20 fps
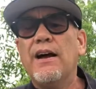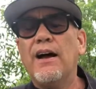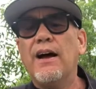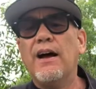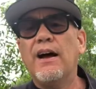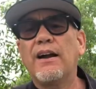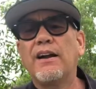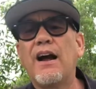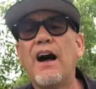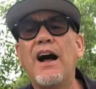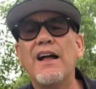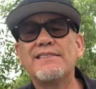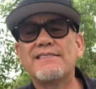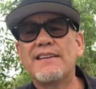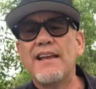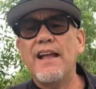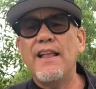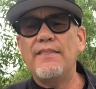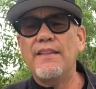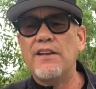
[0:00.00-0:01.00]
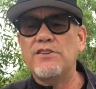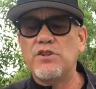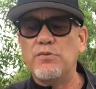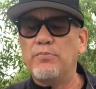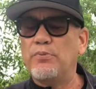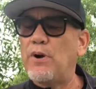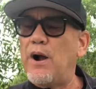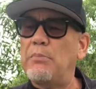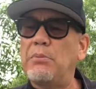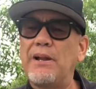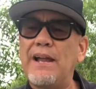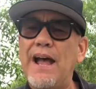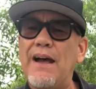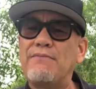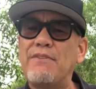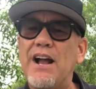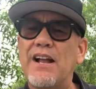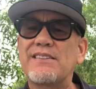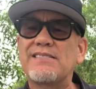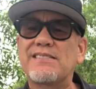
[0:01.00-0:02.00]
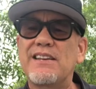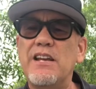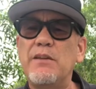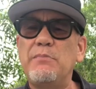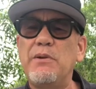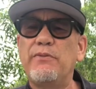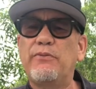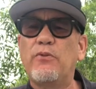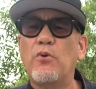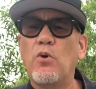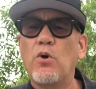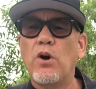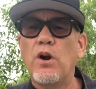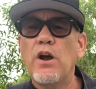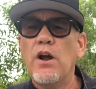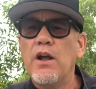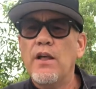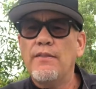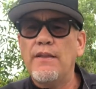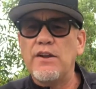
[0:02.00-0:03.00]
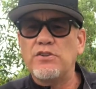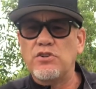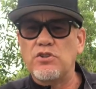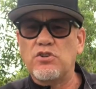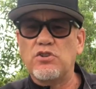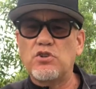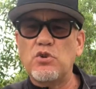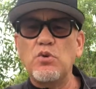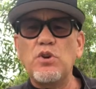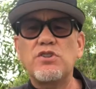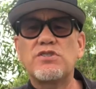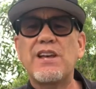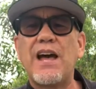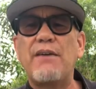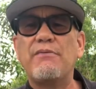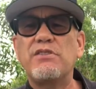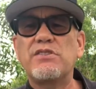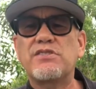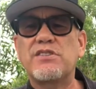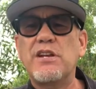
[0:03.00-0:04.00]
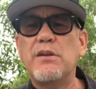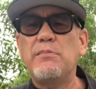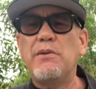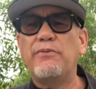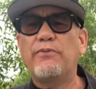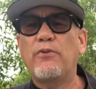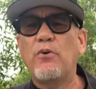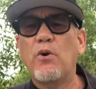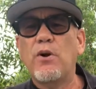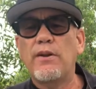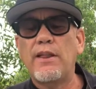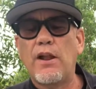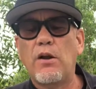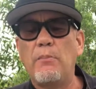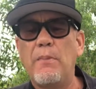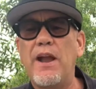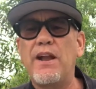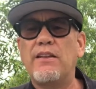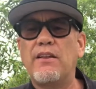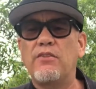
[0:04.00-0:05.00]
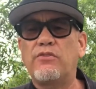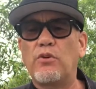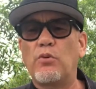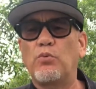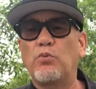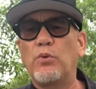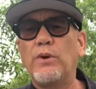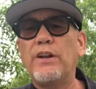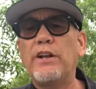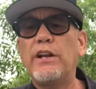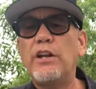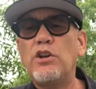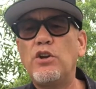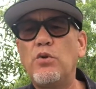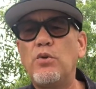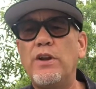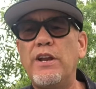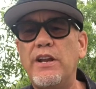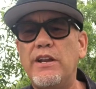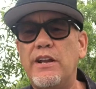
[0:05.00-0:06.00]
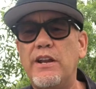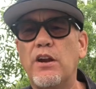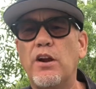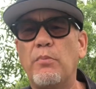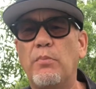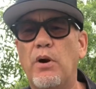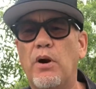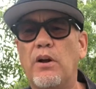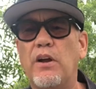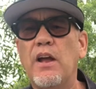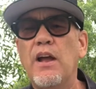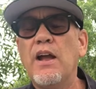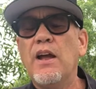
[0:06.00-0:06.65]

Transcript: content that you probably have not seen before, that your students haven't seen before, that'll make this a really unique yearbook.